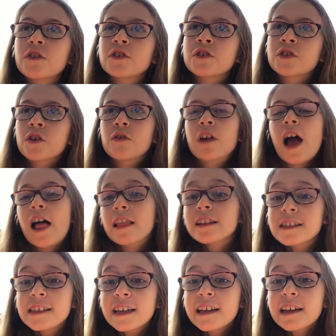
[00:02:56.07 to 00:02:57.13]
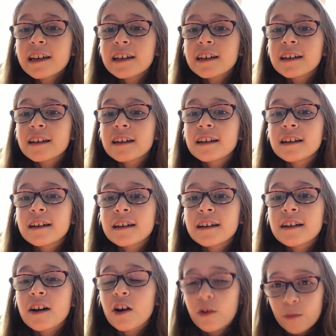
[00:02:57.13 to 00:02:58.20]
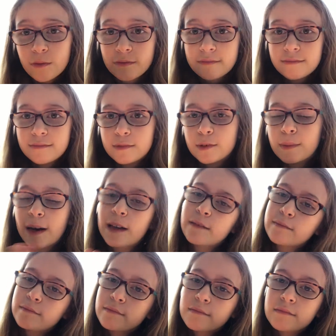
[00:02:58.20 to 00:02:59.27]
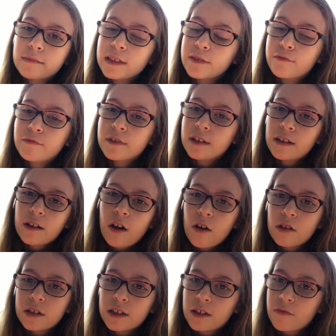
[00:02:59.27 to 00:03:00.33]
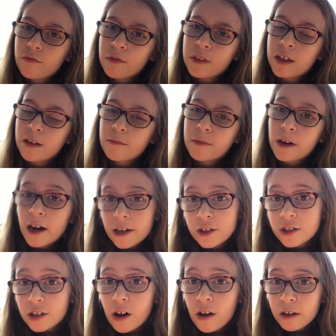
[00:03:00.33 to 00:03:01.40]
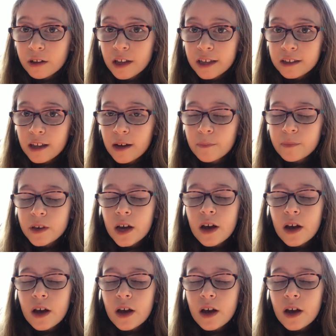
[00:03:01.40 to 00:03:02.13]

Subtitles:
zonality, or you might call it a different thing, but I just it like that.